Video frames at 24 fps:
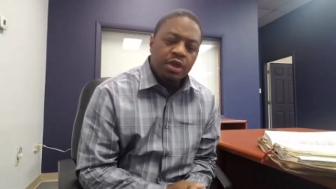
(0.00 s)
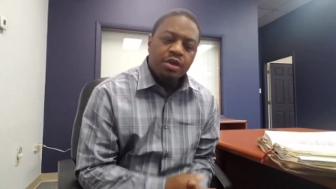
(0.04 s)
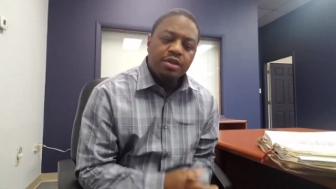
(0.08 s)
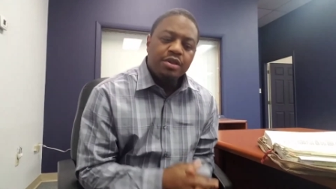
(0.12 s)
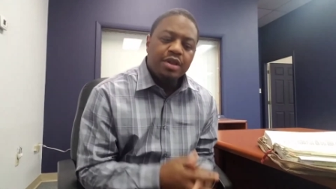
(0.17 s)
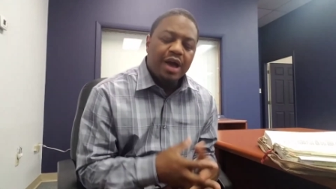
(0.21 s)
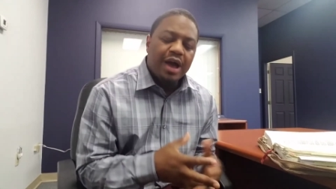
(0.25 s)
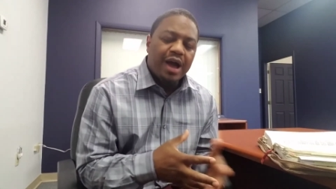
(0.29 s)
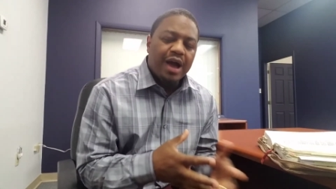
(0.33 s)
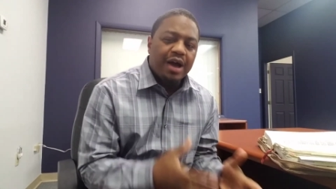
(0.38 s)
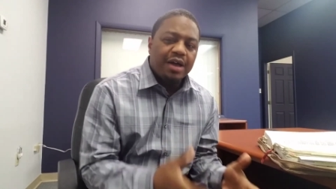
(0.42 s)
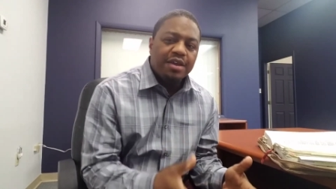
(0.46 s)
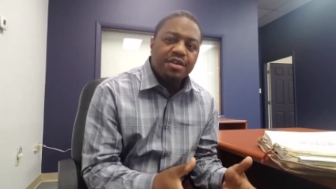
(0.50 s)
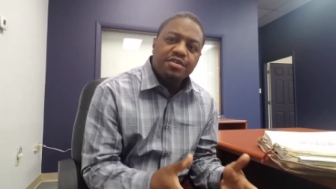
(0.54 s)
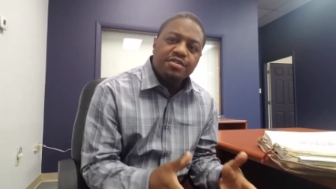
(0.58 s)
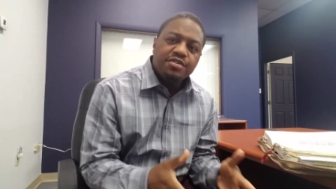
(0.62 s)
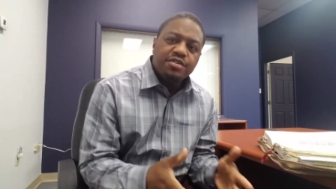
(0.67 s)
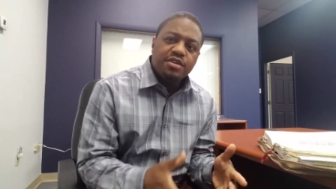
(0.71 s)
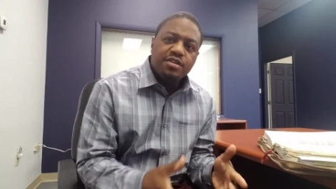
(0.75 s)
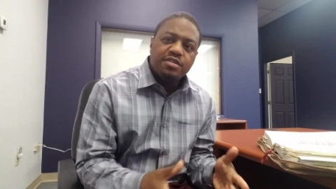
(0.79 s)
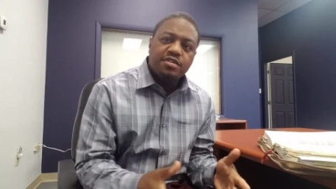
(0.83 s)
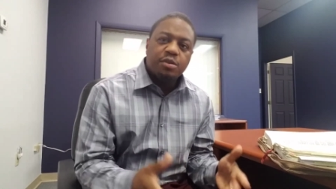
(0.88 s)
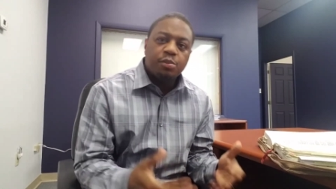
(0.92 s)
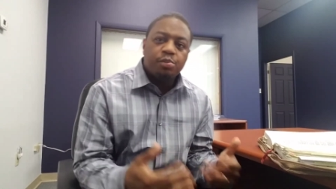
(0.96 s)
Now, how does
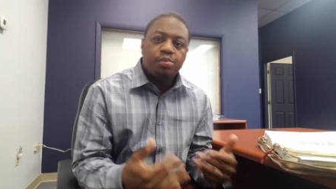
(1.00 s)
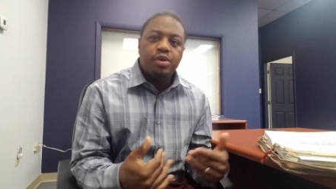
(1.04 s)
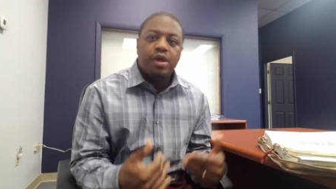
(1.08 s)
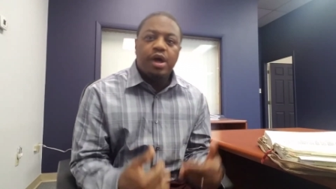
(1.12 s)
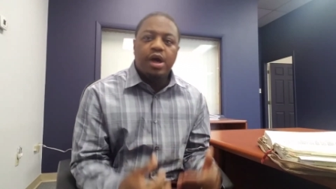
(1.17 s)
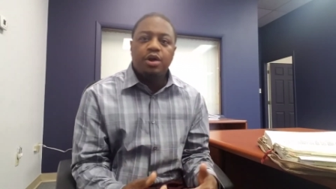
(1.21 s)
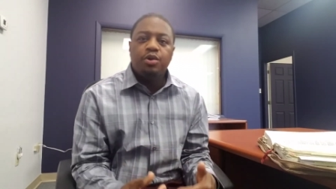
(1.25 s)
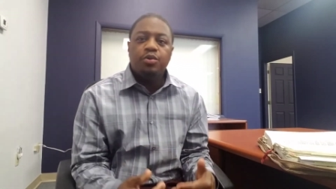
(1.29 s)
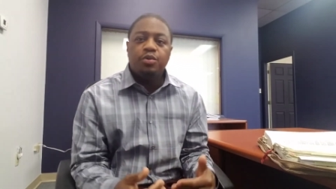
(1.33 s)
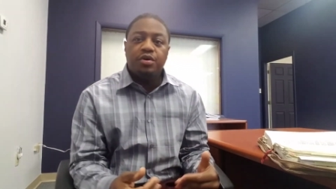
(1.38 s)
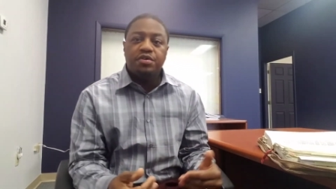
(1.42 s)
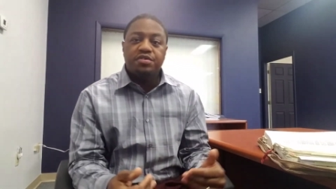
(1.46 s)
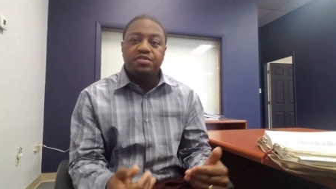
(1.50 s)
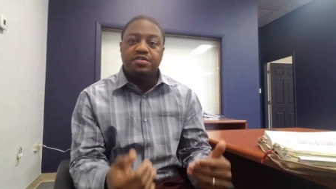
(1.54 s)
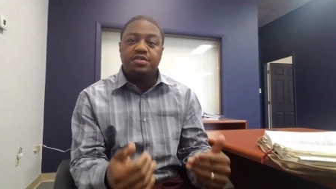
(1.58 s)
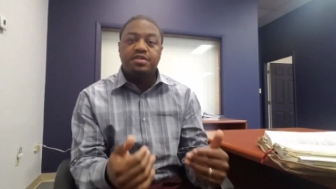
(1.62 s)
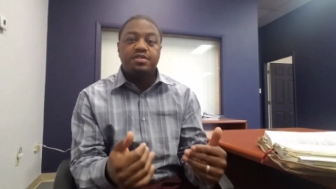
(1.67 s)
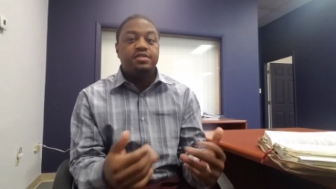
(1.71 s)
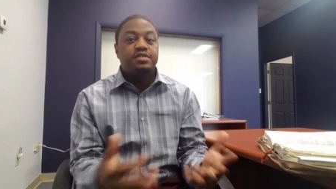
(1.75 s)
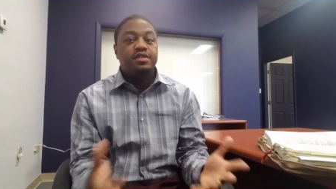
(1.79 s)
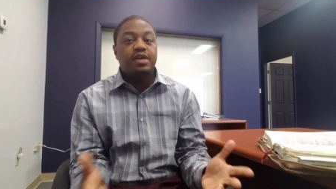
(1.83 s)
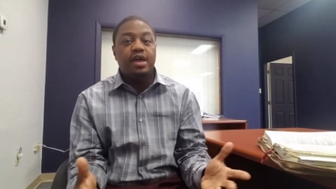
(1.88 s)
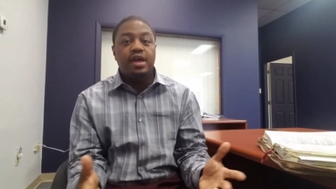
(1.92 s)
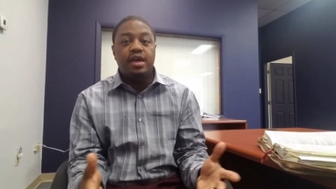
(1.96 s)
this apply to us
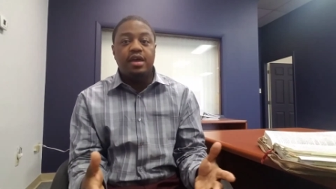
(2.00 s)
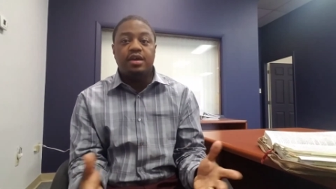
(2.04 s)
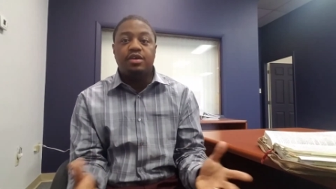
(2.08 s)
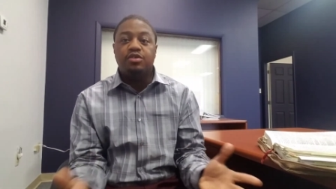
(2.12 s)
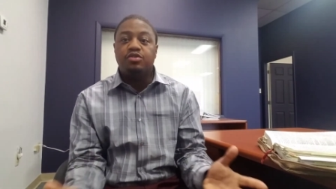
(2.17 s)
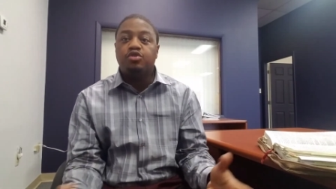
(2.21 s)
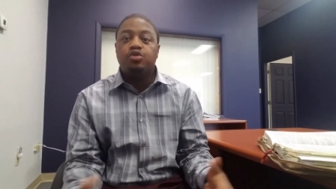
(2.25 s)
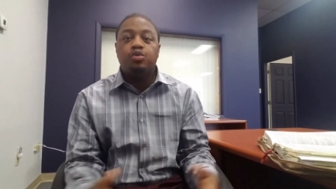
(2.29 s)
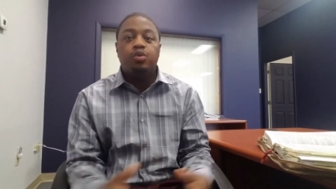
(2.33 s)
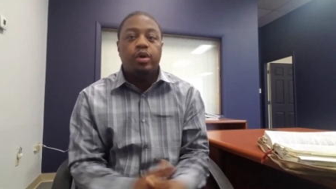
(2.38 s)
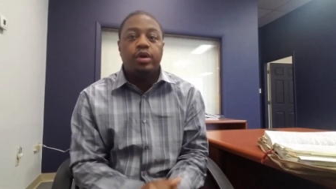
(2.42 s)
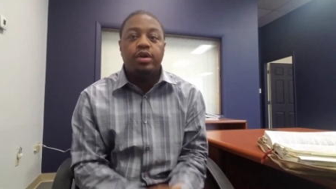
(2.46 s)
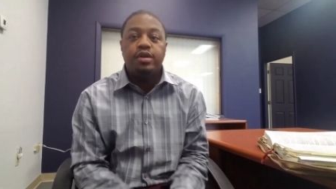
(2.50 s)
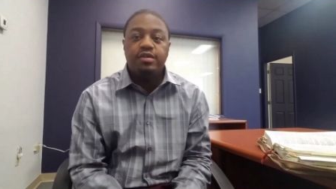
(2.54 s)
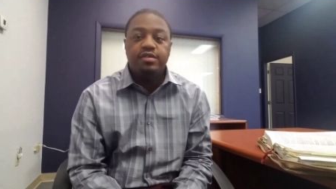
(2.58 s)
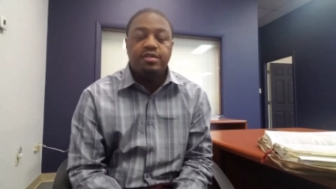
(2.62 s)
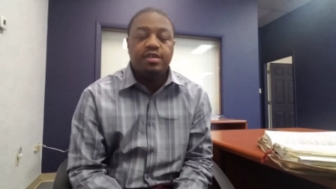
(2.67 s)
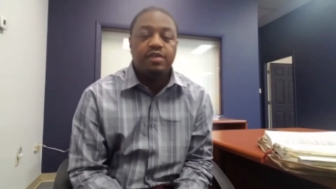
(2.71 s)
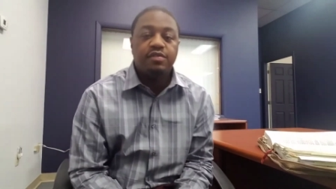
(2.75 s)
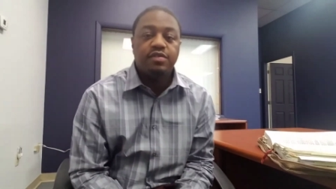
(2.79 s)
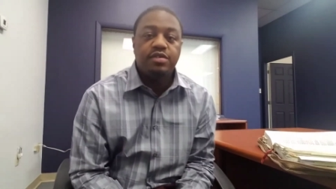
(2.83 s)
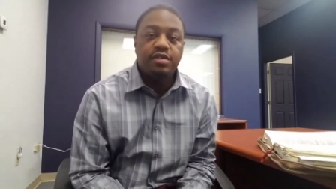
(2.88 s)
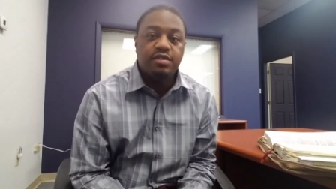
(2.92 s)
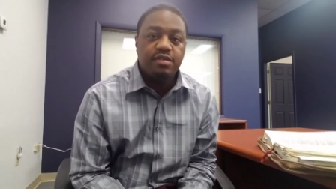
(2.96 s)
today in
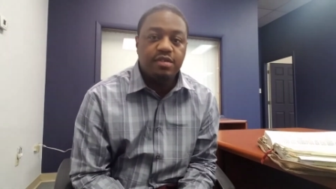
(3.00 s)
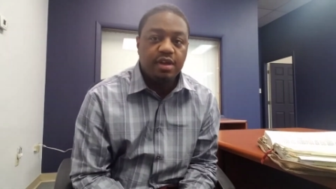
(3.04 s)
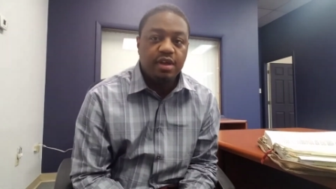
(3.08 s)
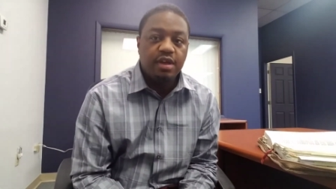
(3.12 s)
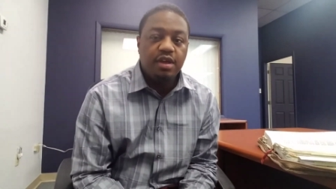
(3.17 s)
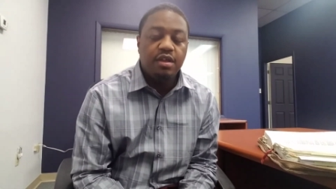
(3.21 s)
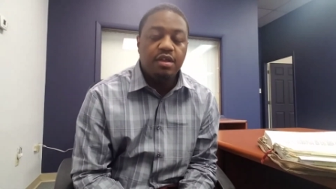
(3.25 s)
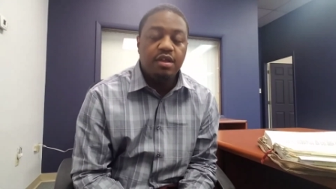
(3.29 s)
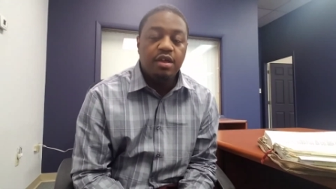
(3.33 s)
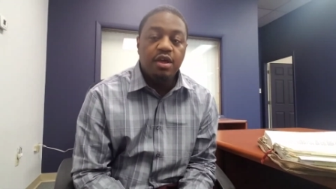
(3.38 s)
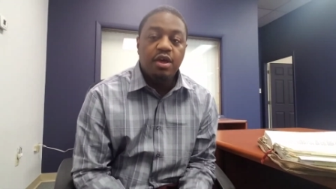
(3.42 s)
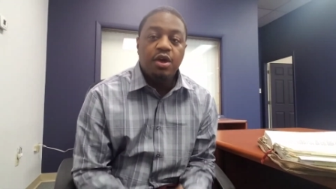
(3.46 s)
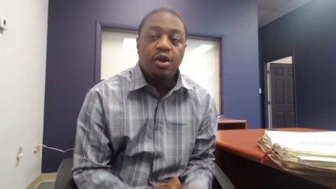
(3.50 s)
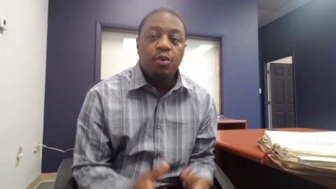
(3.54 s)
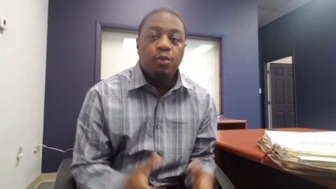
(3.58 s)
2017?